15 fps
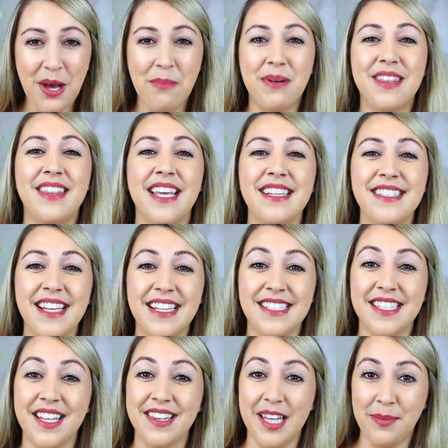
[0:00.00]
But this is
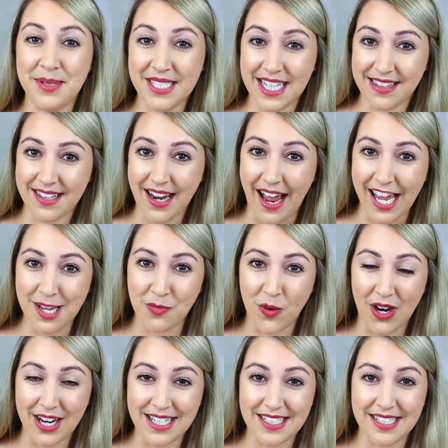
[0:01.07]
the lipstick that I am
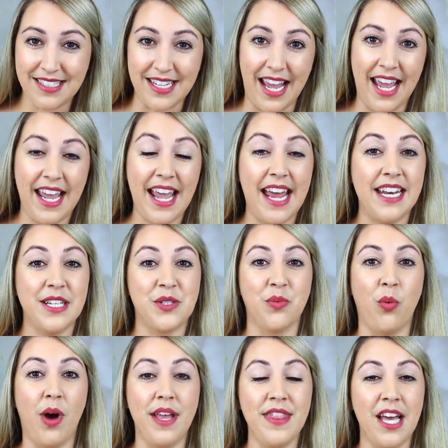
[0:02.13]
wearing today, and it's
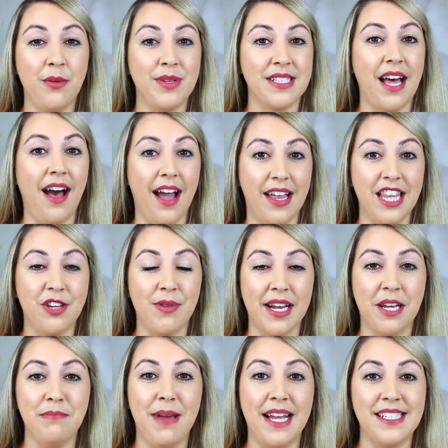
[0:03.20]
one that was highly
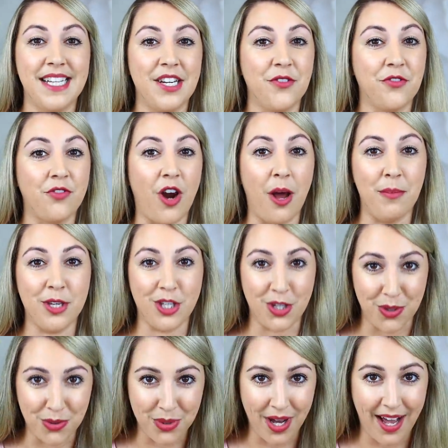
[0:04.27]
recommended from
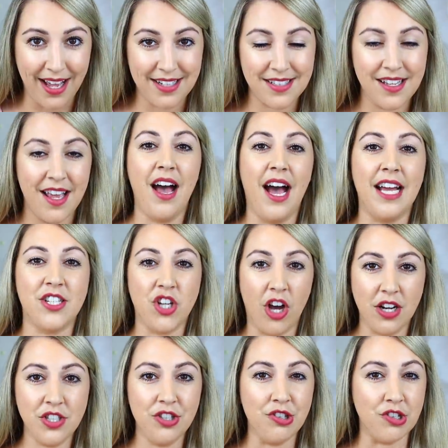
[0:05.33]
you guys. I
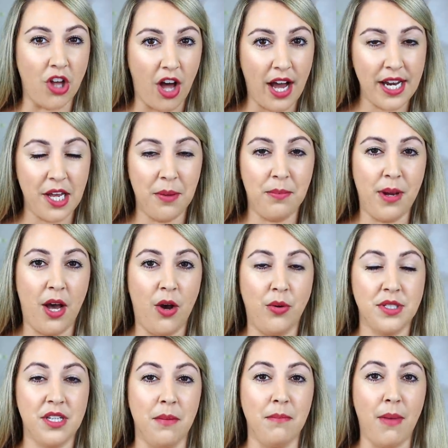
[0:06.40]
talked a lot
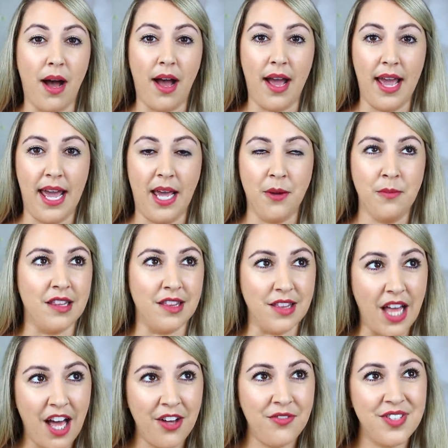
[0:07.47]
about my
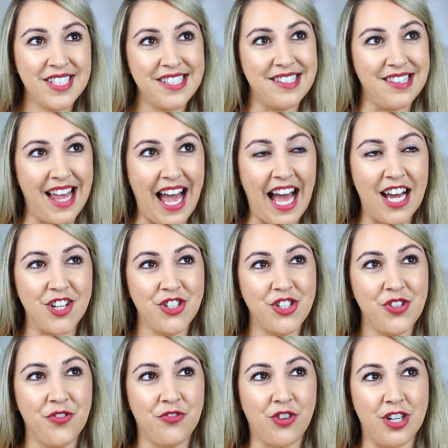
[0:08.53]
love
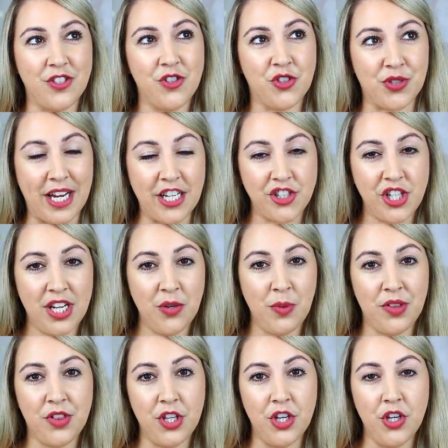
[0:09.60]
slash frustration
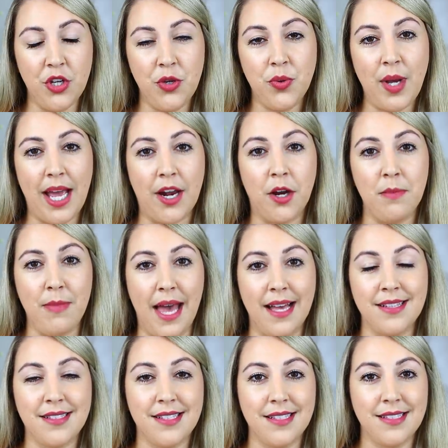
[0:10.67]
with the new
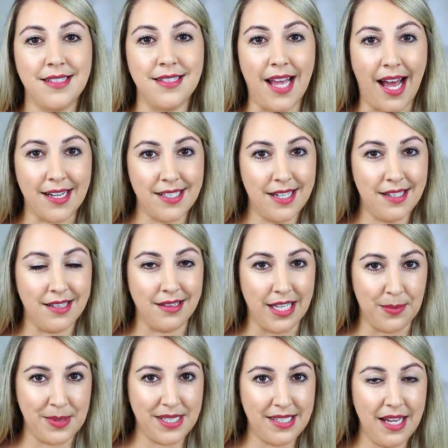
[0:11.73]
Hermes satin
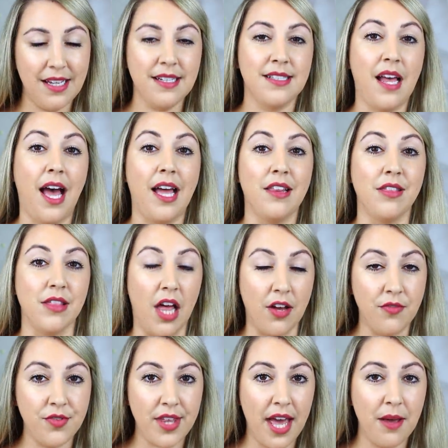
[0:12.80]
lipsticks. I
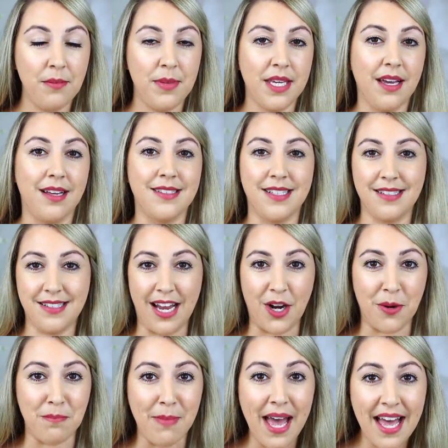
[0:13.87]
love them because it's
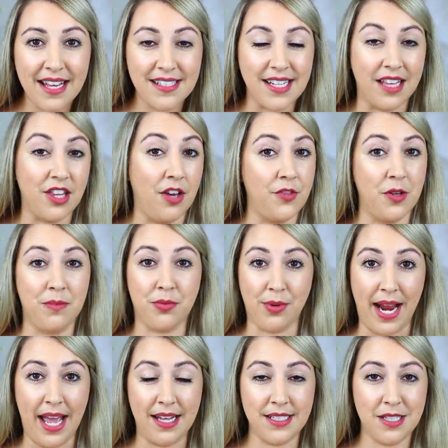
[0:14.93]
Hermes. I love the
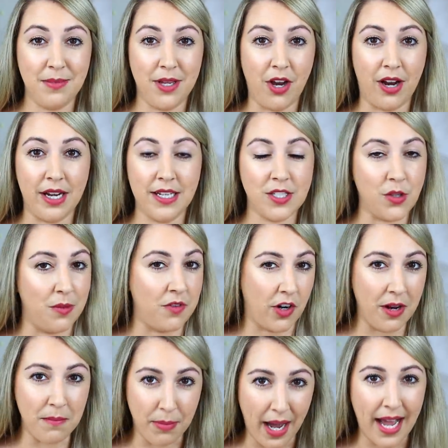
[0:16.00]
brand, to be honest, so I'm
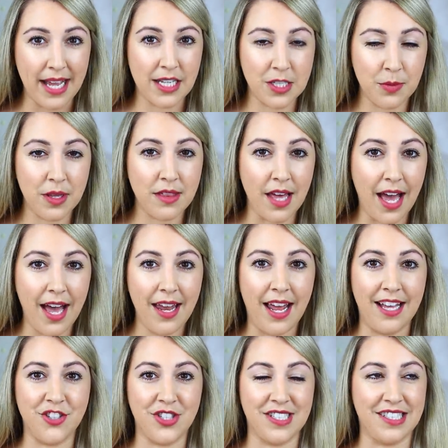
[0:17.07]
very biased with that.
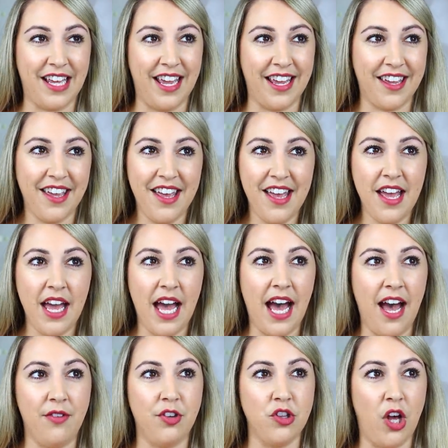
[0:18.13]
I just like
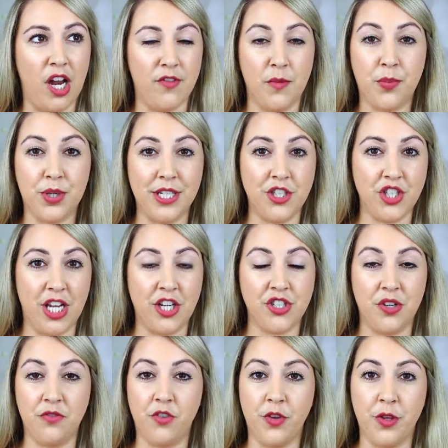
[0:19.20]
have a lot of
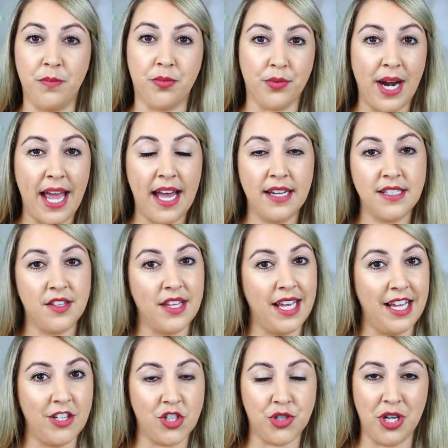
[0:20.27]
appreciation for the brand, the
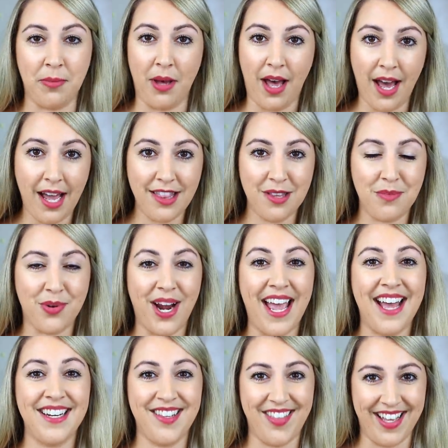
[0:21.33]
history behind the
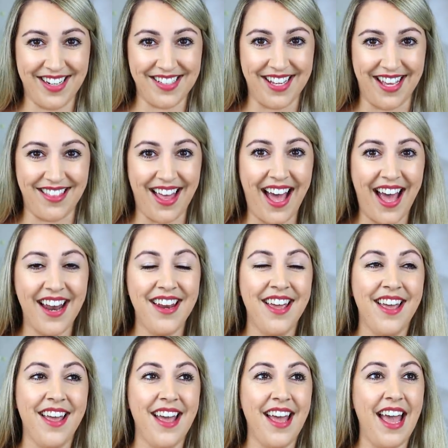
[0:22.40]
brand, things like that.
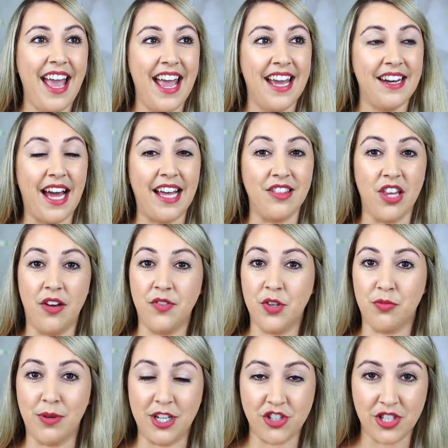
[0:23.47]
And I love
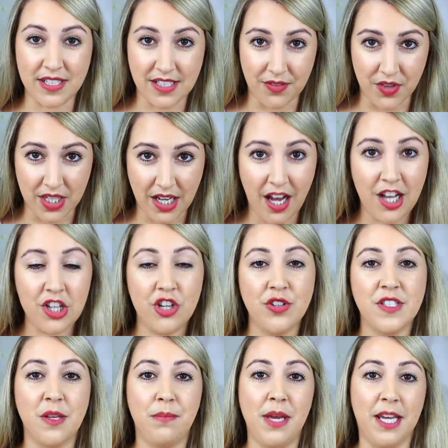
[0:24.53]
the richness of the
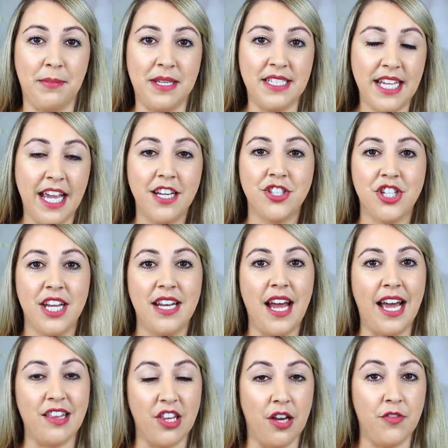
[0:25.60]
colors, the pigmentation.
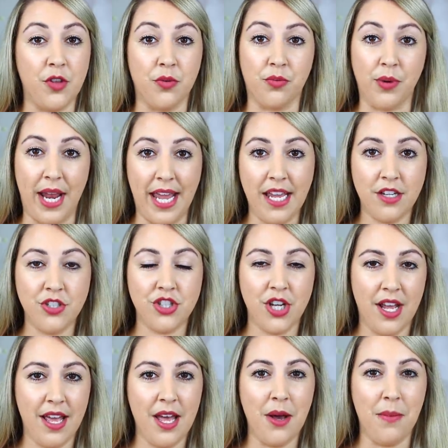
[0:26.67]
I love the range,
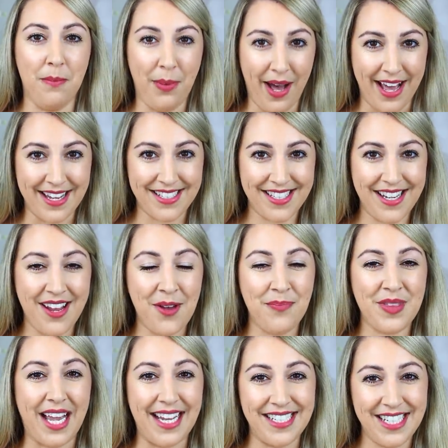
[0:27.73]
but
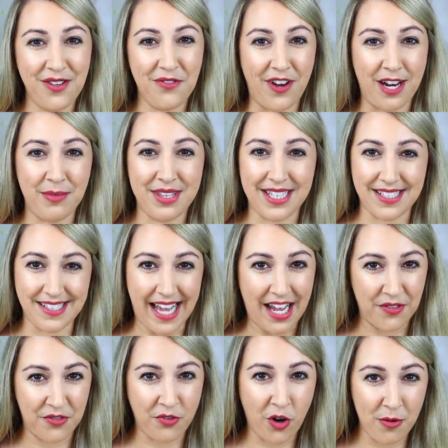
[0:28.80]
I did find with the
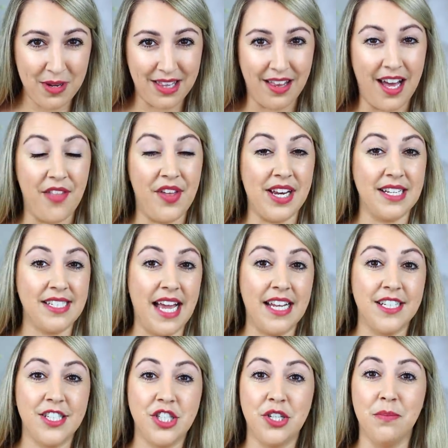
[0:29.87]
satin formula that it
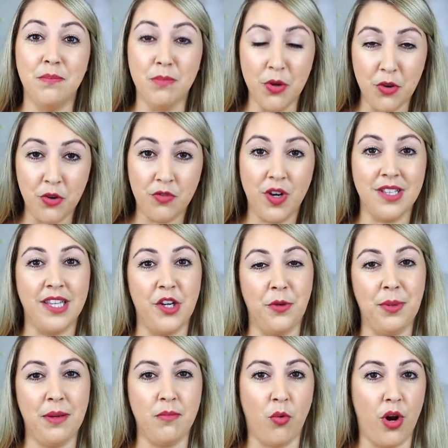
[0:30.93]
tends to move a little
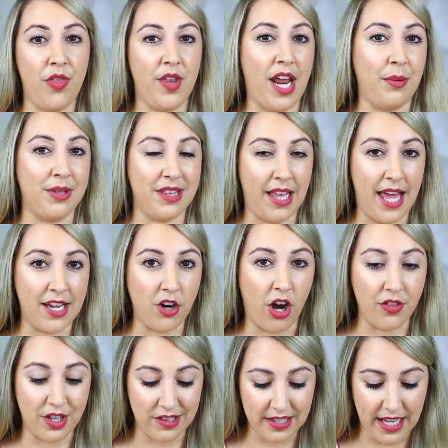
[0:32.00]
bit more than I would like
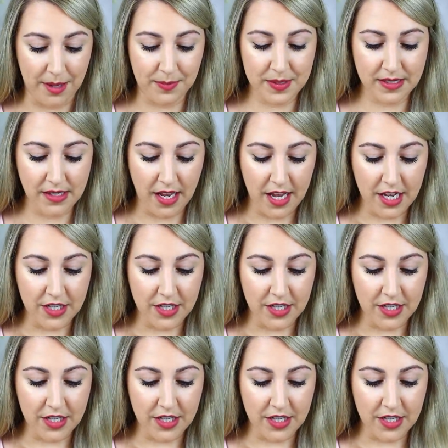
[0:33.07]
on the lips.